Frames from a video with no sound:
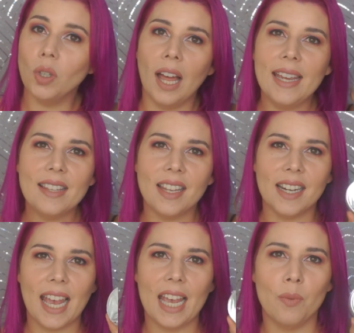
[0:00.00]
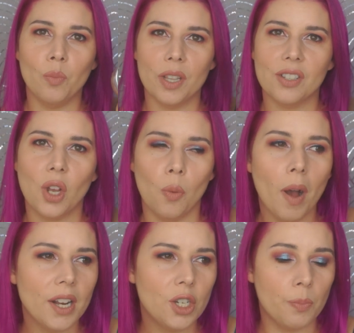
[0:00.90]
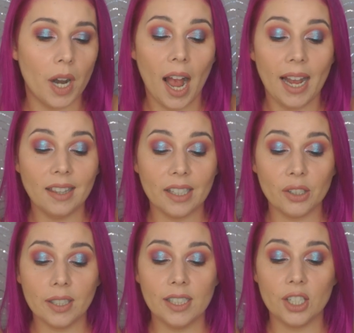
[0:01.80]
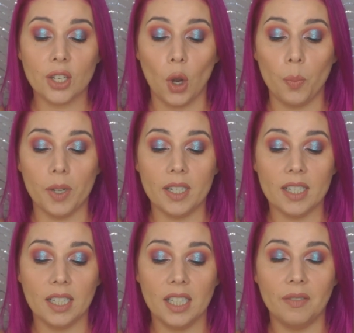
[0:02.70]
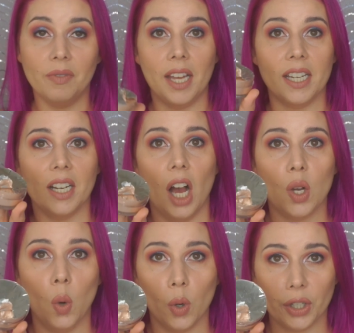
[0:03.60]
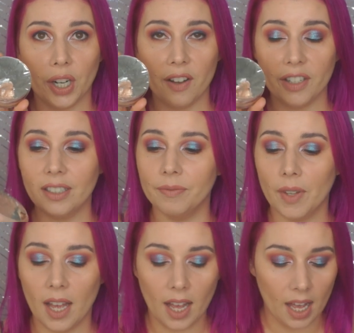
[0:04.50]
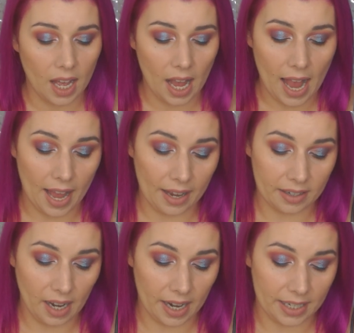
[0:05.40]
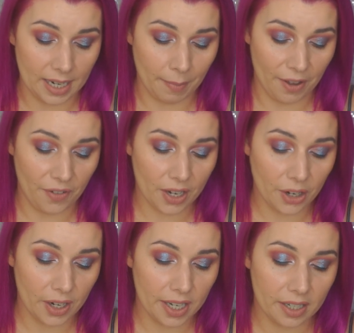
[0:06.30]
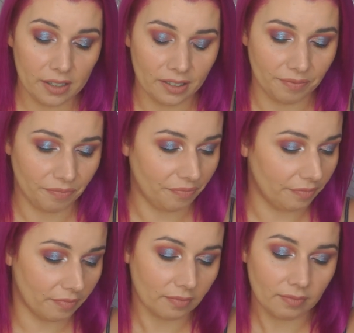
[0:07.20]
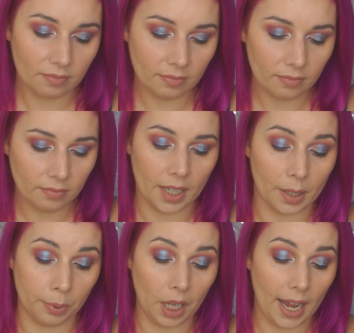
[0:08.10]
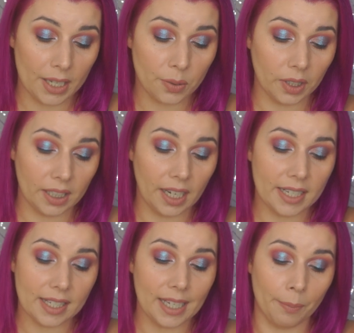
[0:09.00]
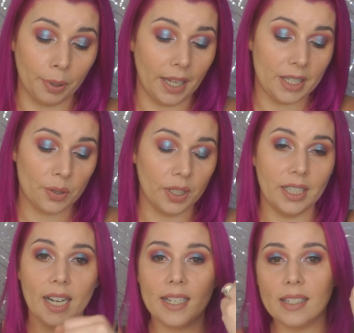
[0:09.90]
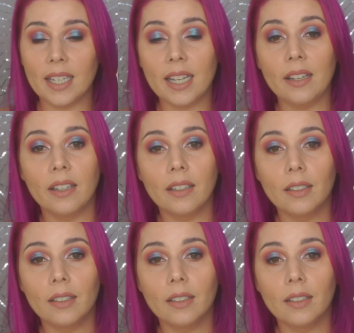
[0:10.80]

like that it came with so much, but I literally just opened like a corner of it and I dip my finger in. It applies really nicely, it blends really nicely.